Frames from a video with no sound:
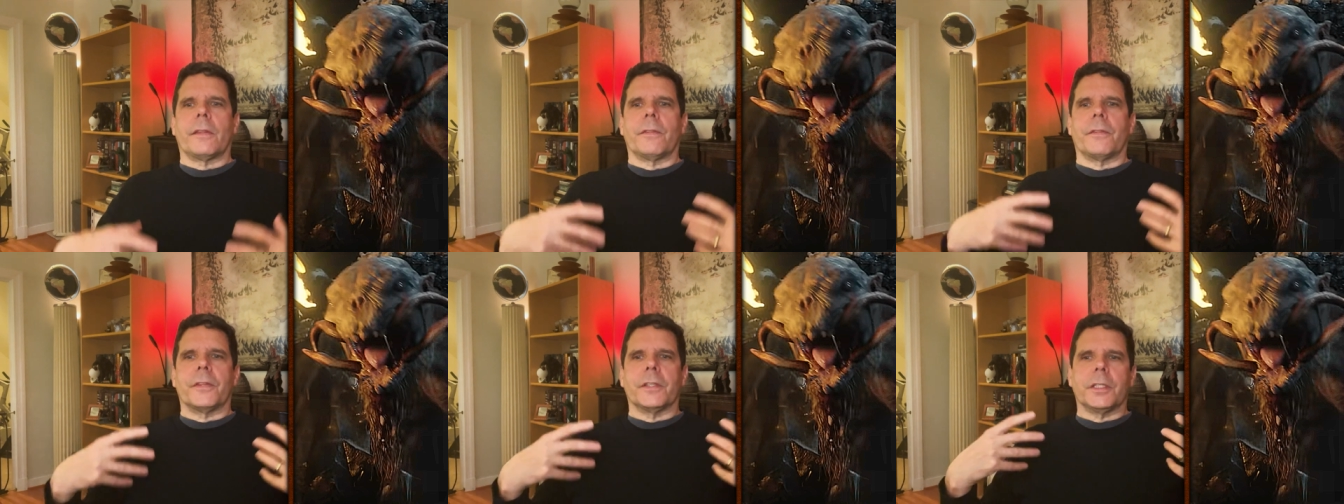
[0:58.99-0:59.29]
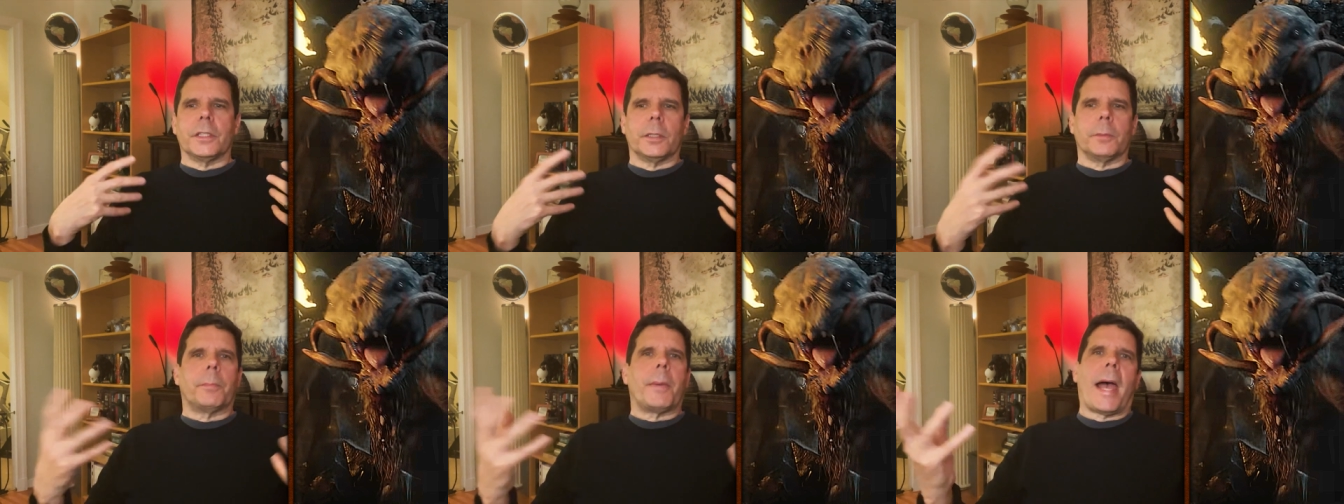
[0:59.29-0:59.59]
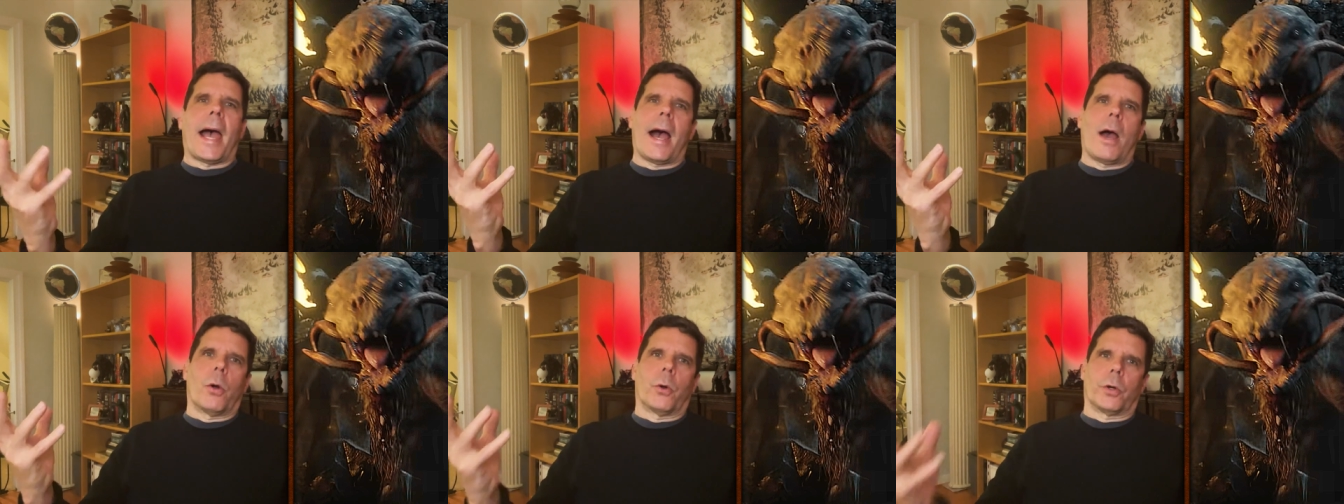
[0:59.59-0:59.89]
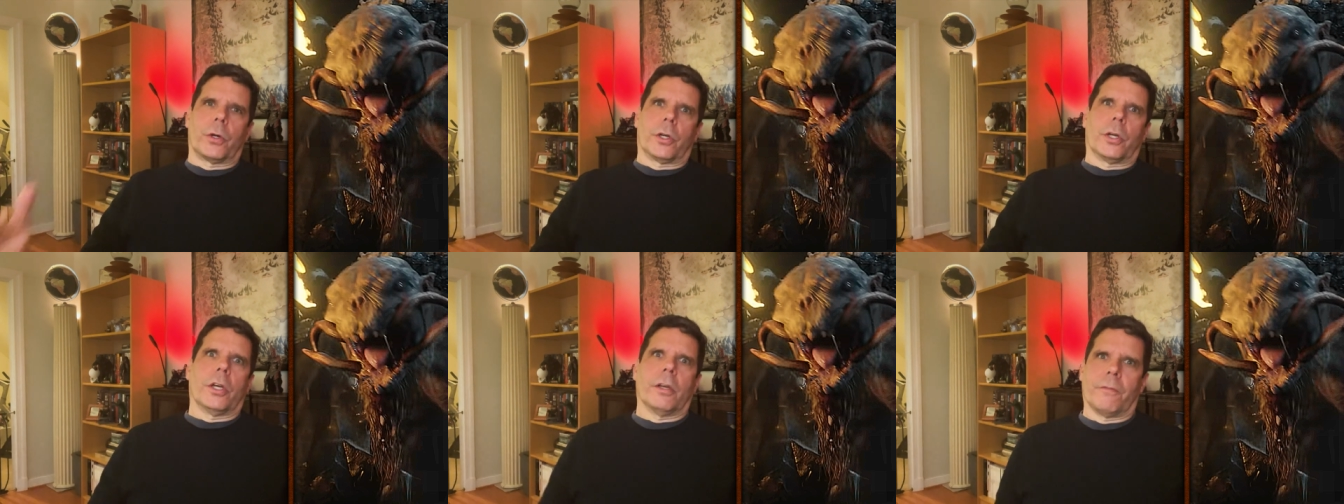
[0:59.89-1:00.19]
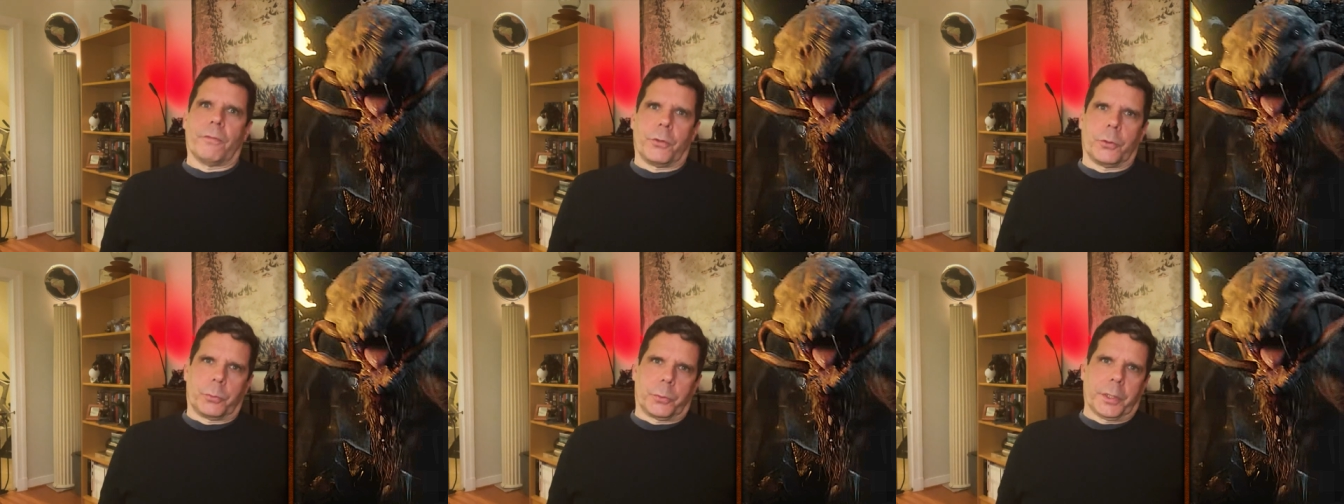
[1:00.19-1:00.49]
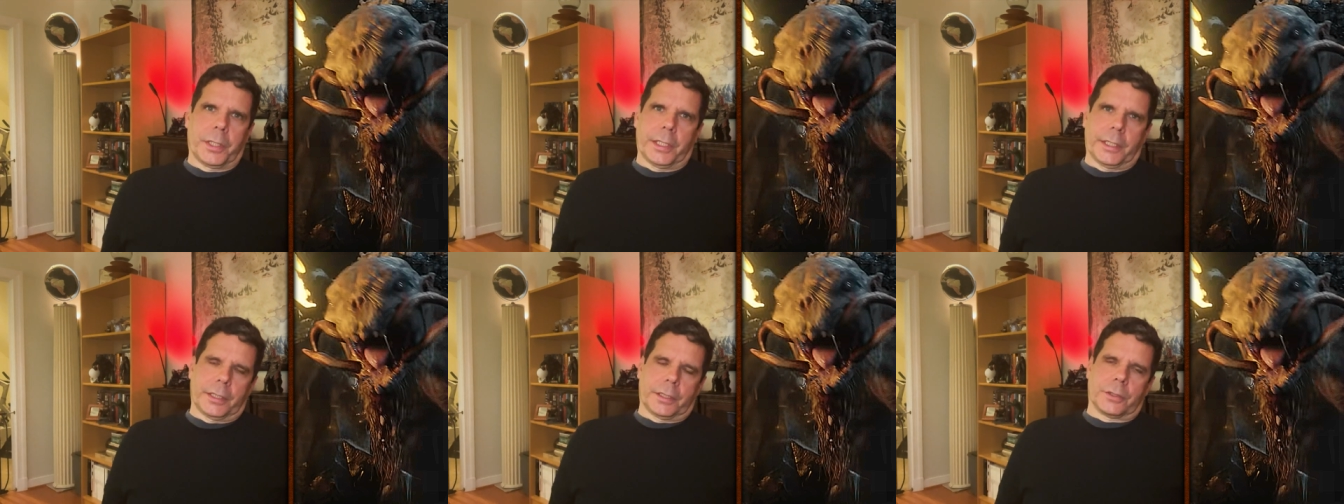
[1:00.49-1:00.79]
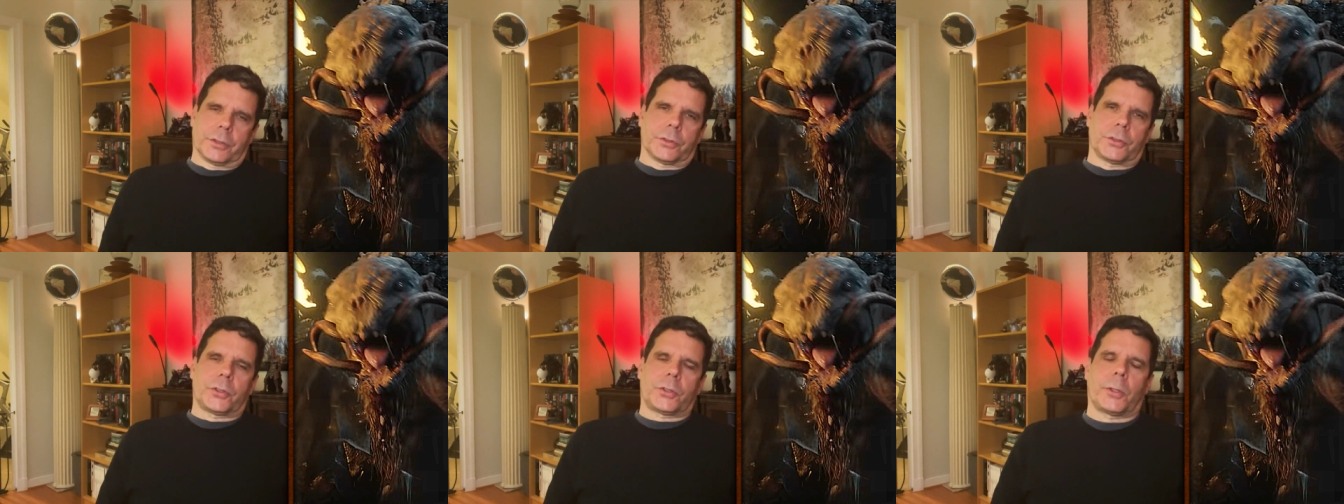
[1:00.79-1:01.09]
The Power of the
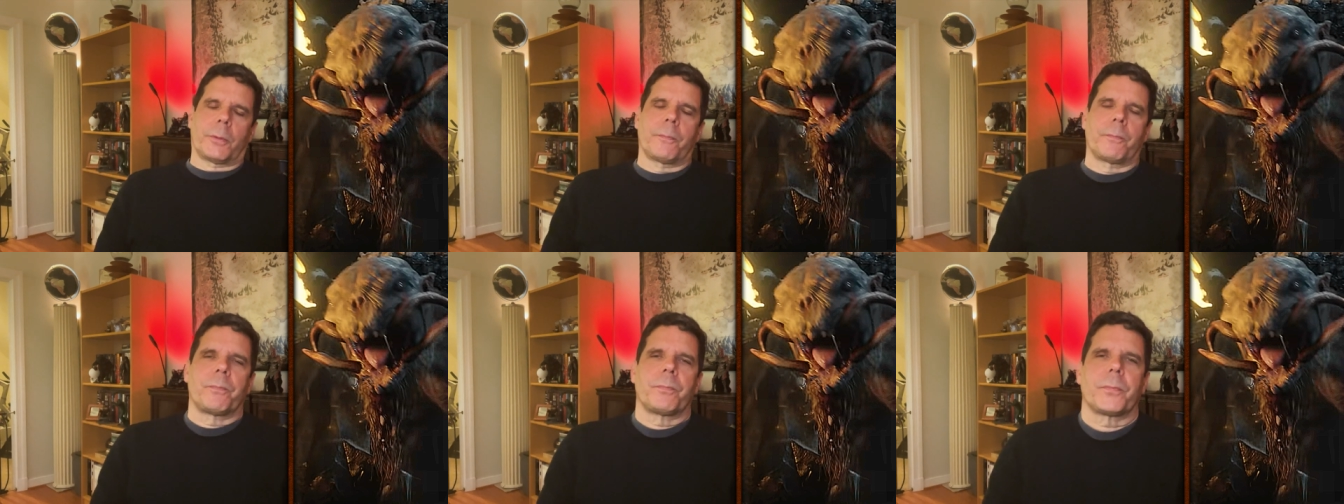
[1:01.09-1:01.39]
Rings.